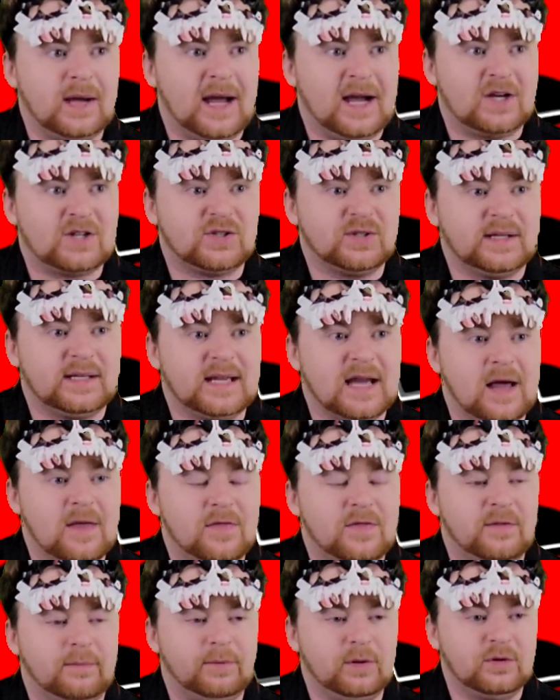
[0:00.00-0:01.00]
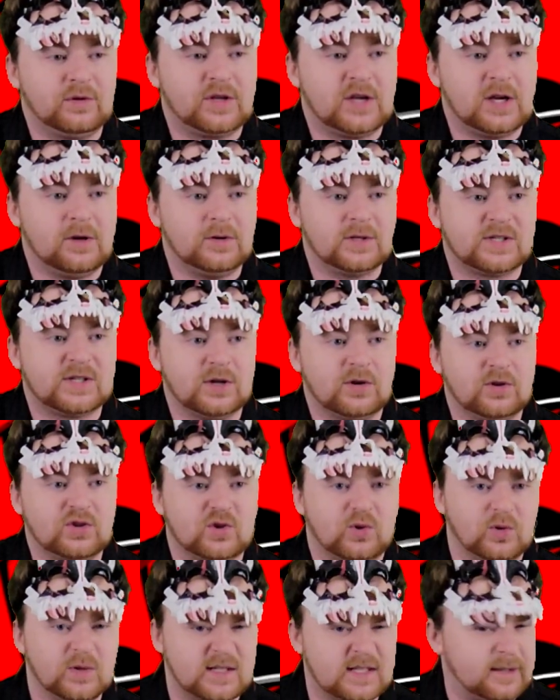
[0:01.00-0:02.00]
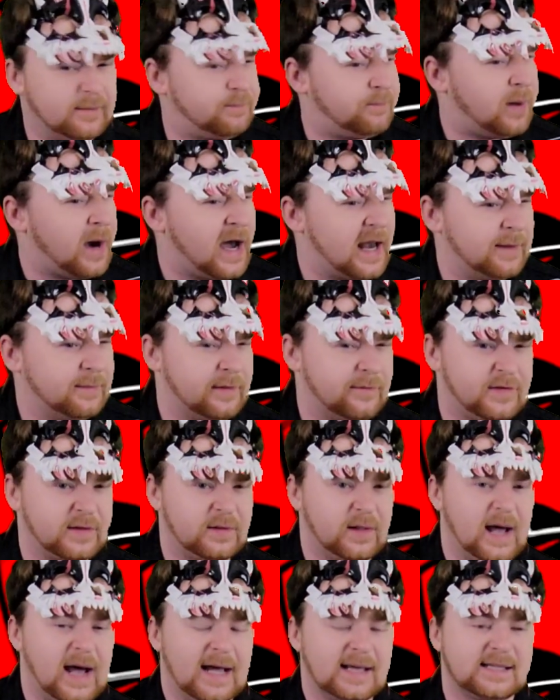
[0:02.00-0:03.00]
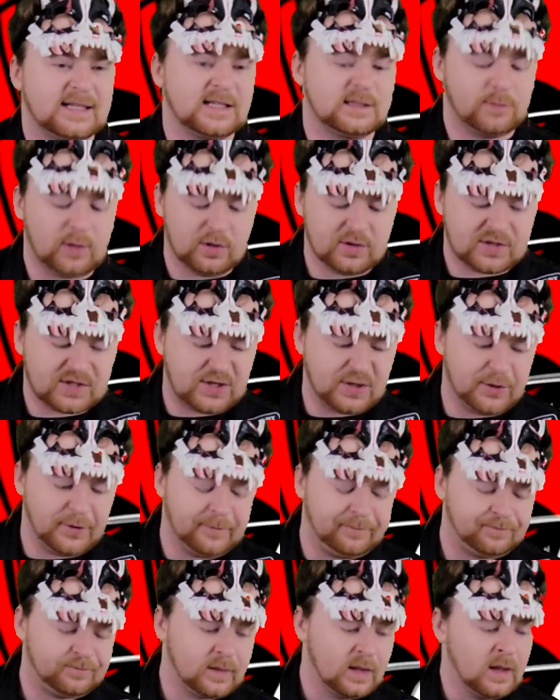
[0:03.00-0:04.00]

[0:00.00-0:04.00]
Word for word: actually get the blue curacao towards the bottom of the glass as opposed to,